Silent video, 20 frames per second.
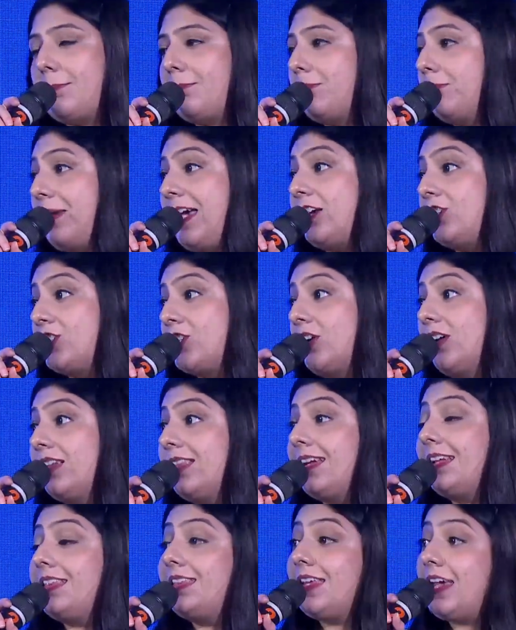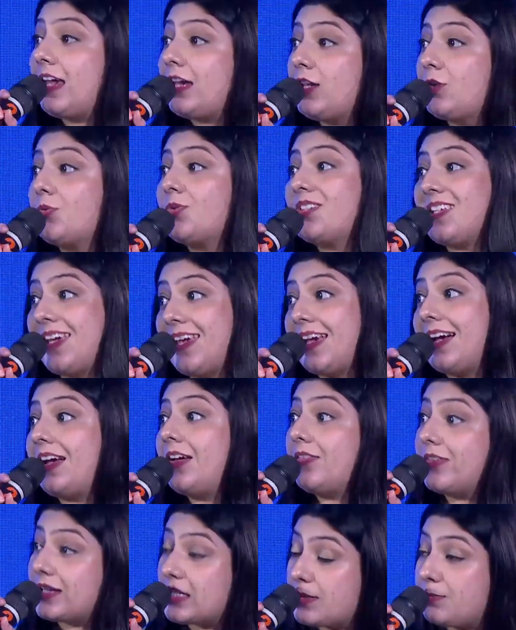make sure that they use AI
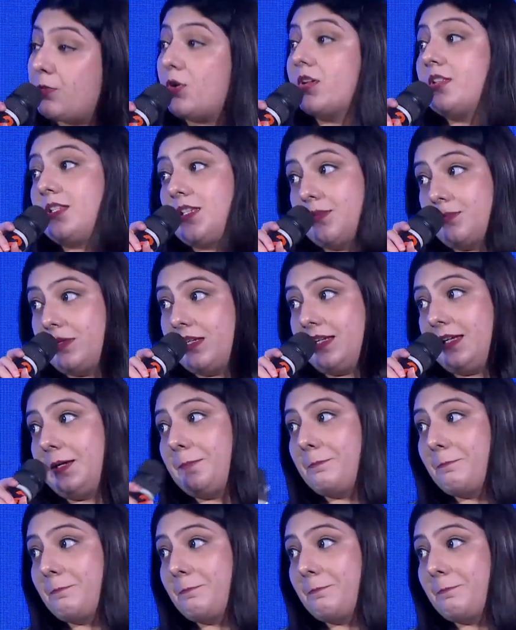responsibly?